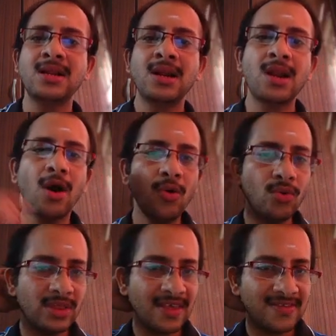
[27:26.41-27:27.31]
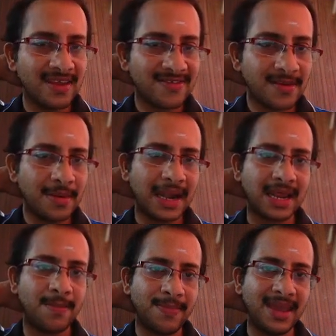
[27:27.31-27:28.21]
Now this
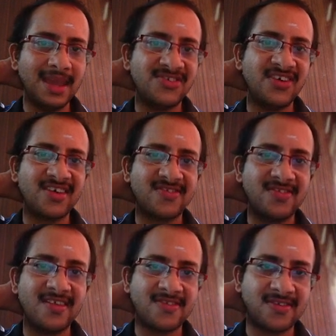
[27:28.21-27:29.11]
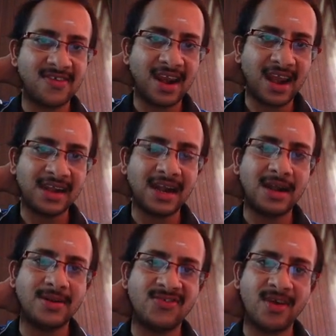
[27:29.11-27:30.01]
discriminator B checks this
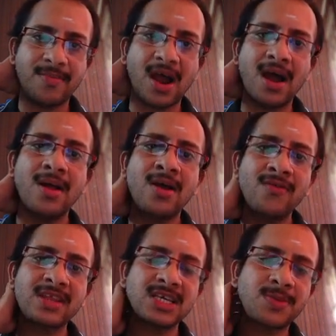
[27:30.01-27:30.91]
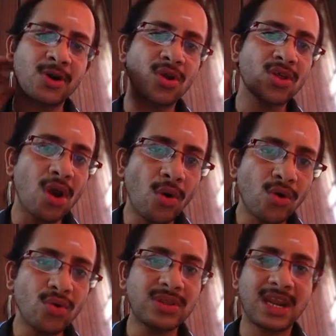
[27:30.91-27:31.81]
generated zebra with respect to the ground
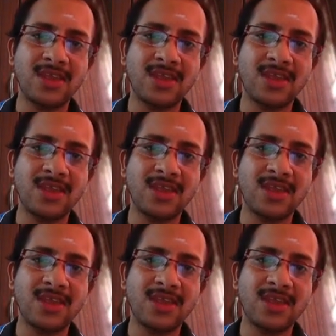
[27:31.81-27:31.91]
truth